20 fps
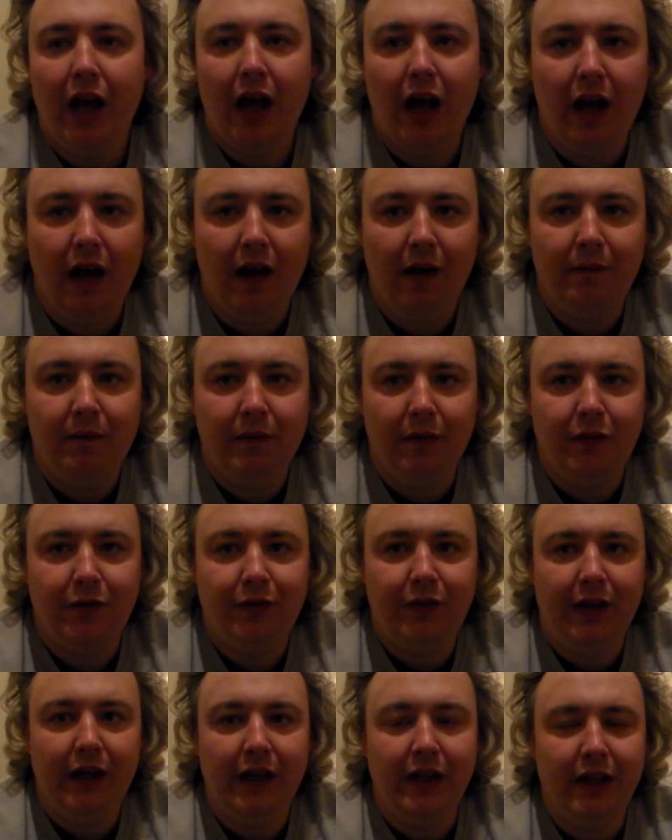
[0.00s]
I
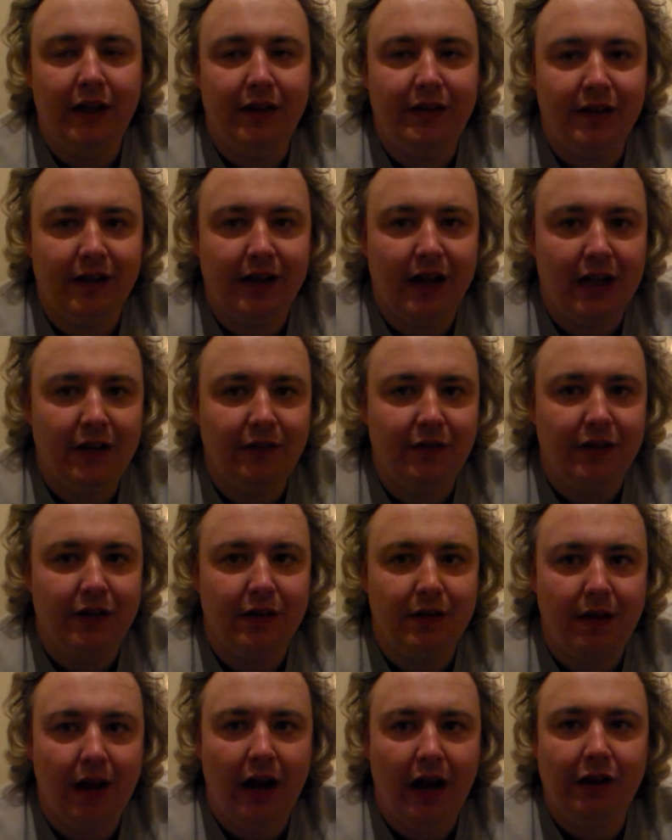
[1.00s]
feel it's a kind of a
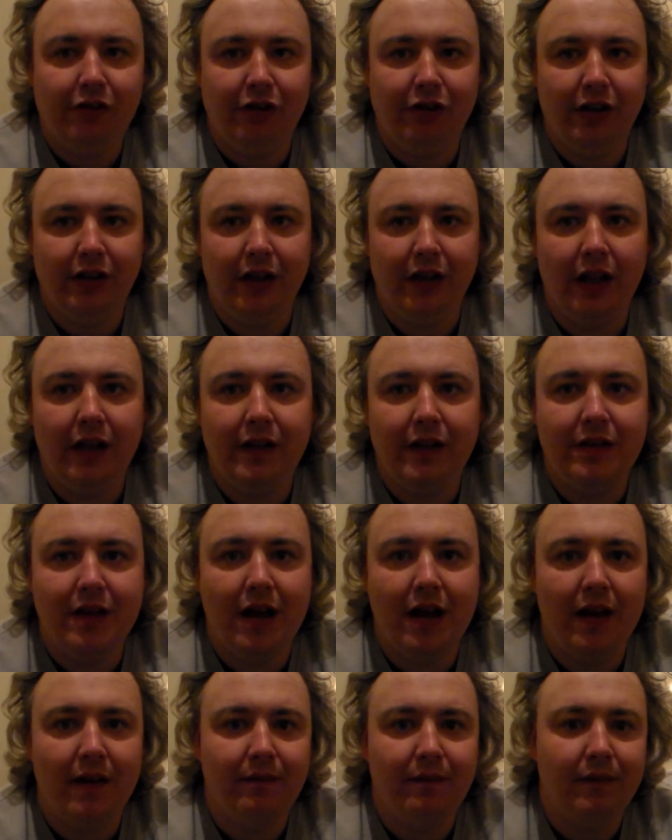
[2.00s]
direction that
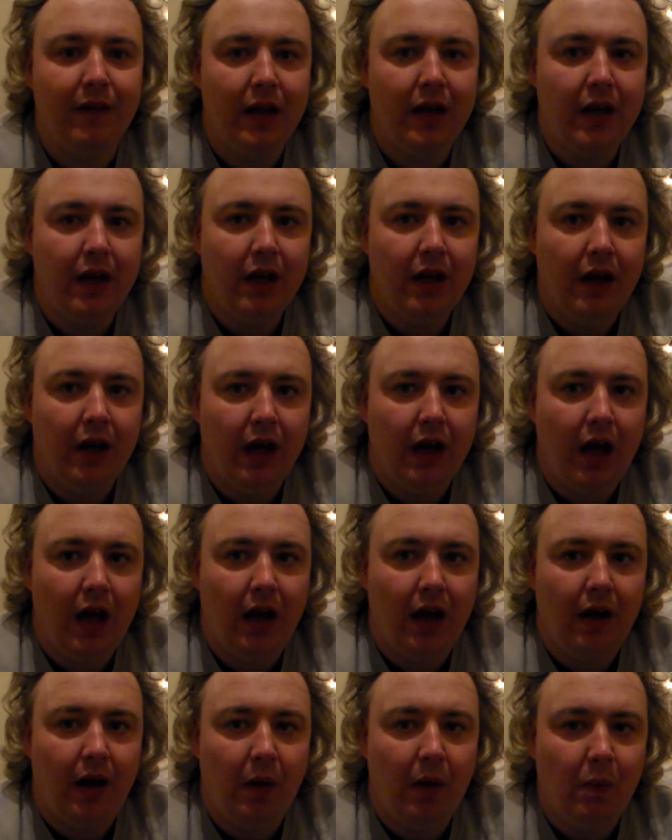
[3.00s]

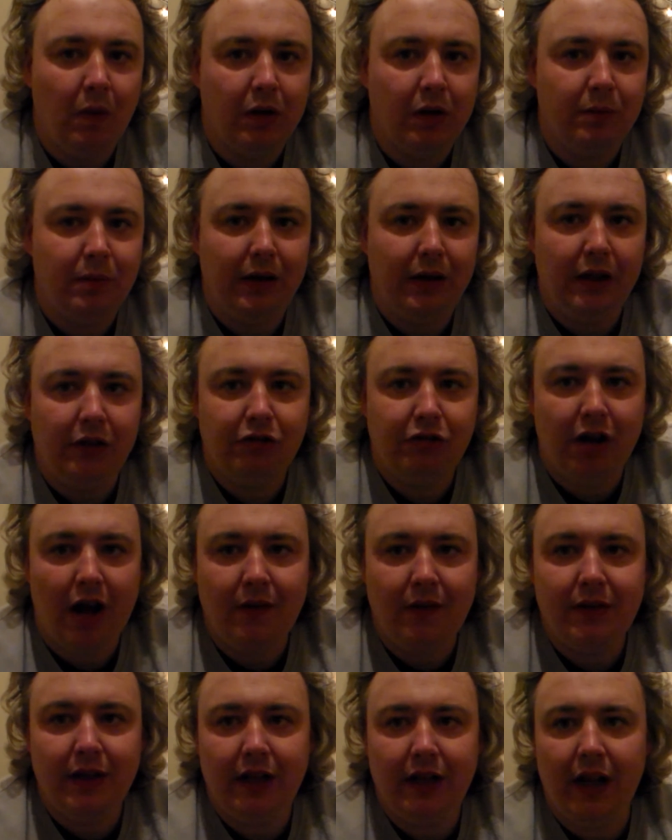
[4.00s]
I want to be
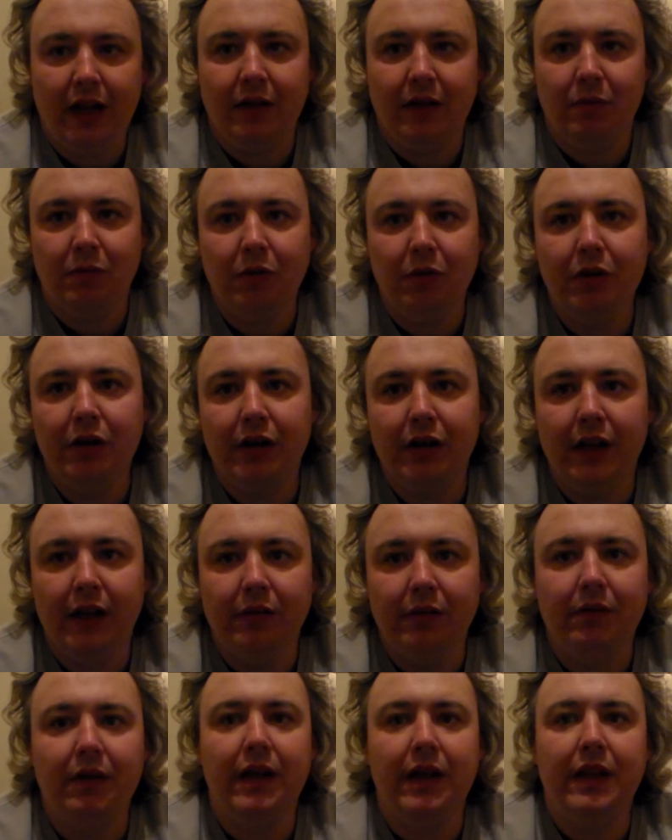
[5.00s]
travelling in and
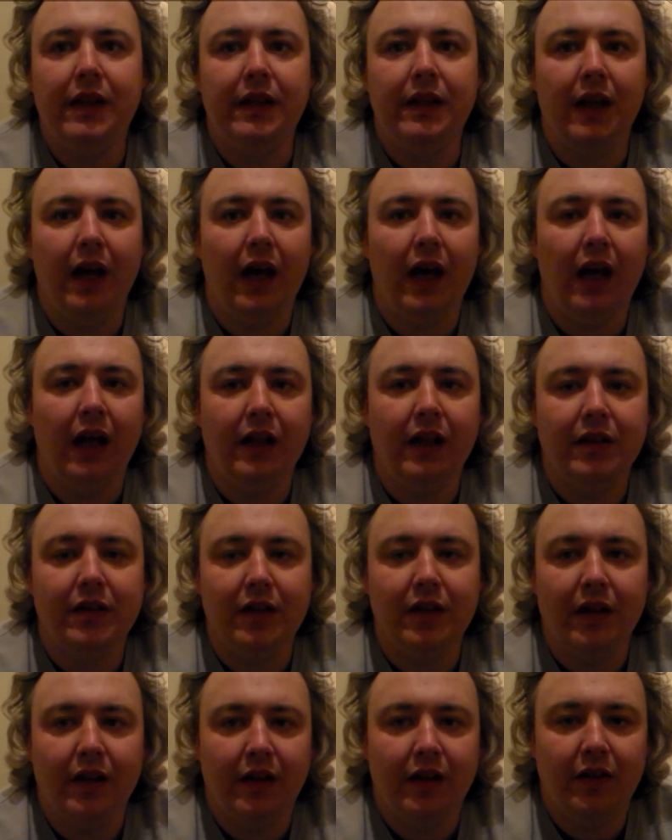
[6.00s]
working with, and
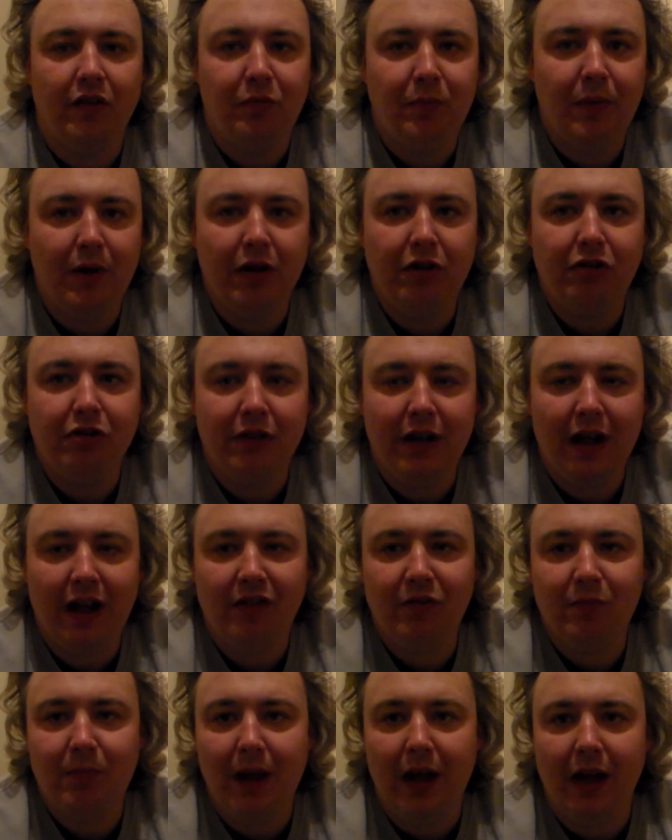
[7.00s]
the spiritual
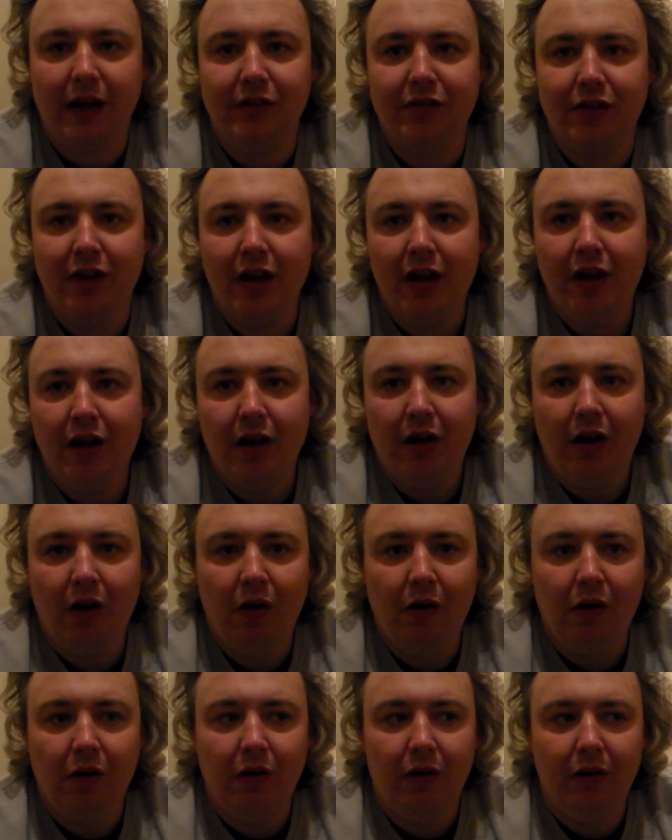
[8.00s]
aspects
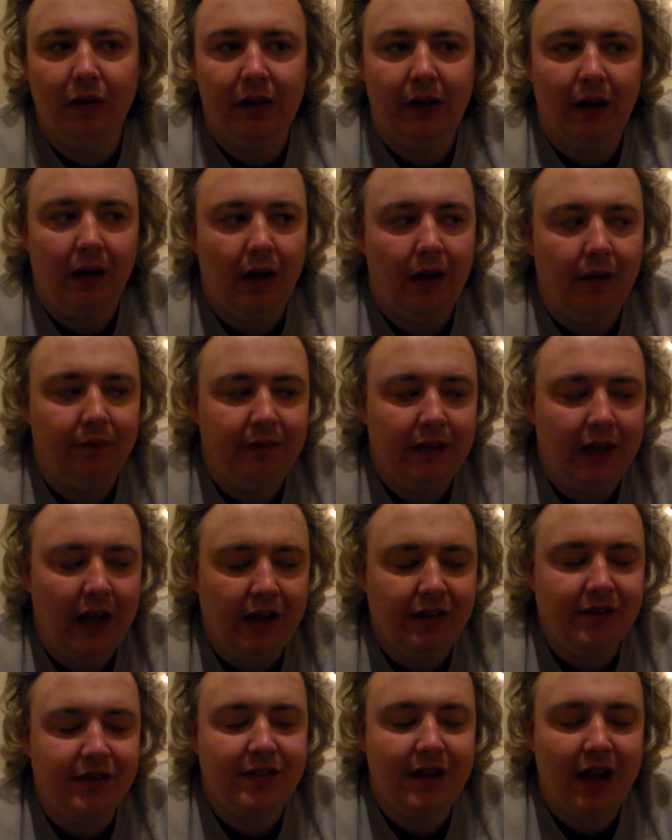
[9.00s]
or the
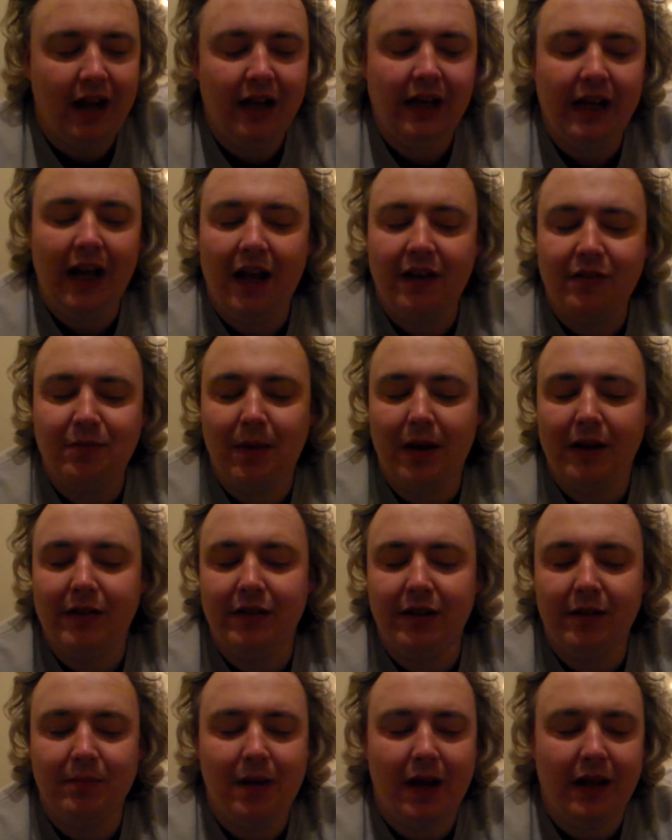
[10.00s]
esoteric
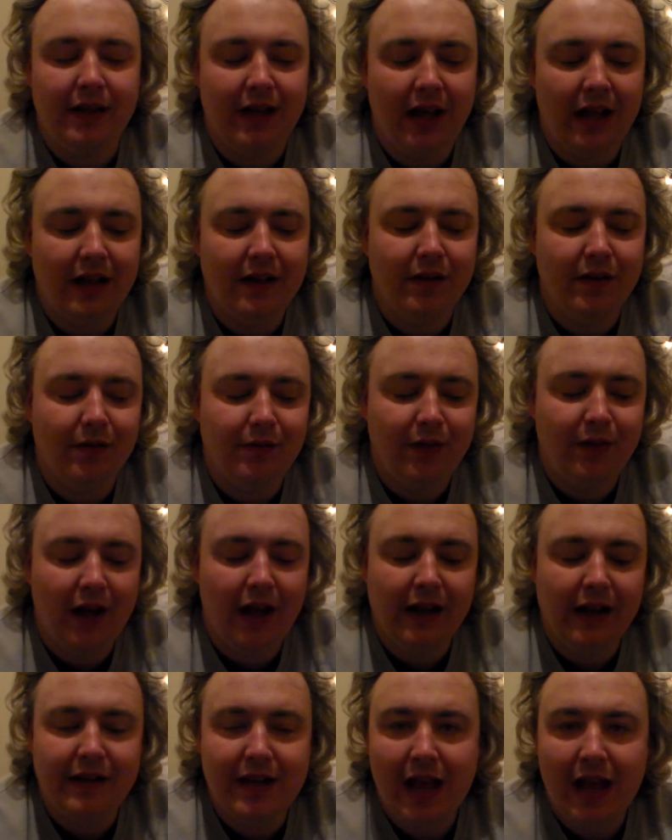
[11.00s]
aspects of the Mandela
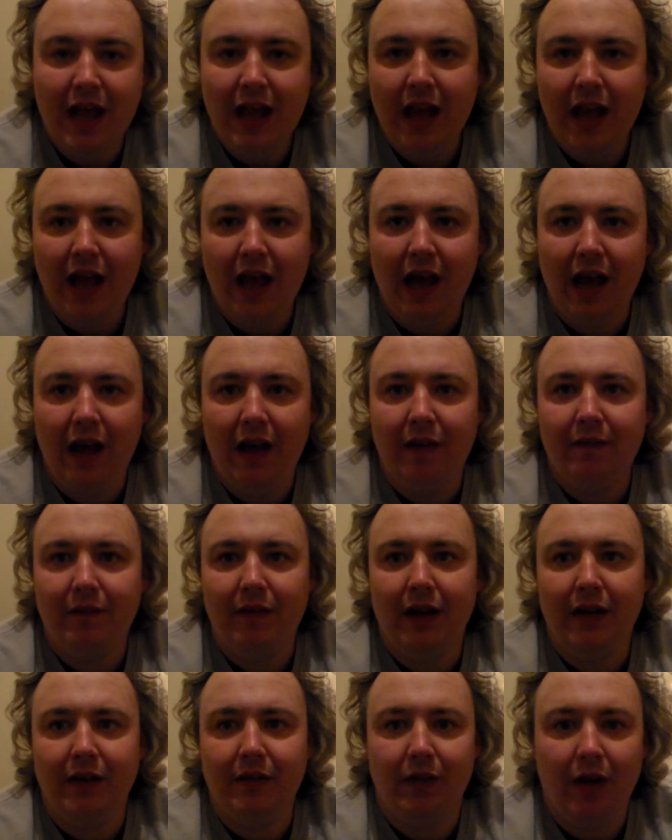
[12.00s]
Effect.
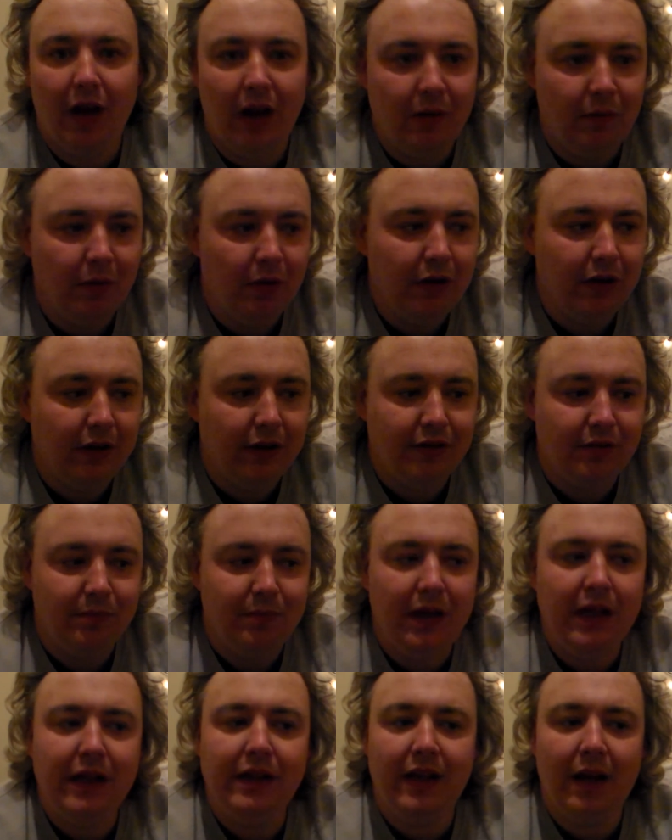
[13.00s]
I work as a
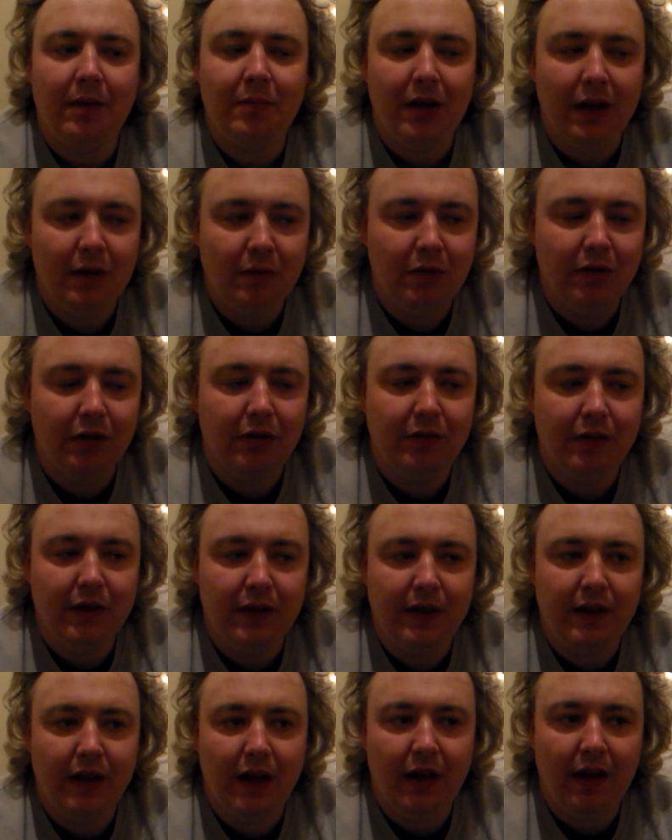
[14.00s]
medium, and I work
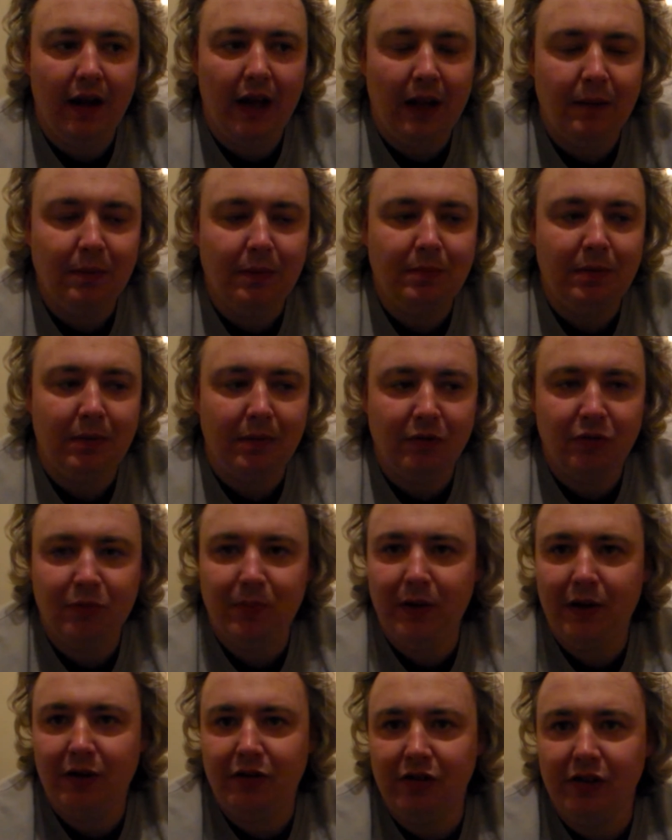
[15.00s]
with helping people
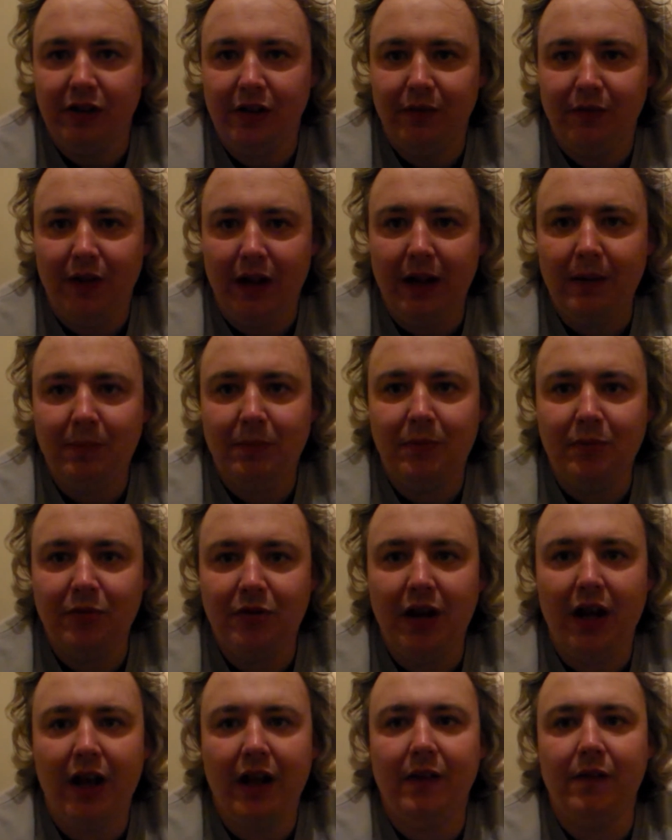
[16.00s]
spiritually develop
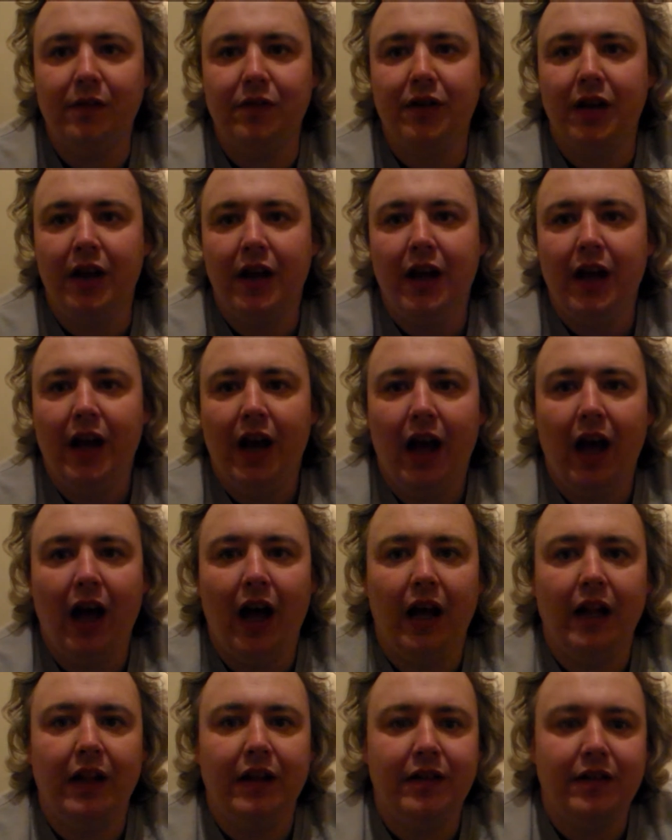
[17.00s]
themselves
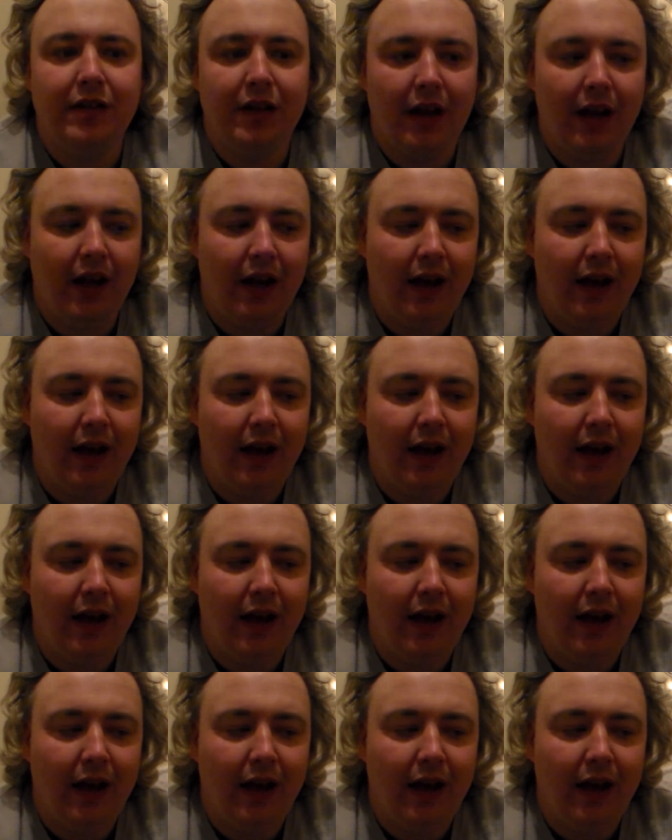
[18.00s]
and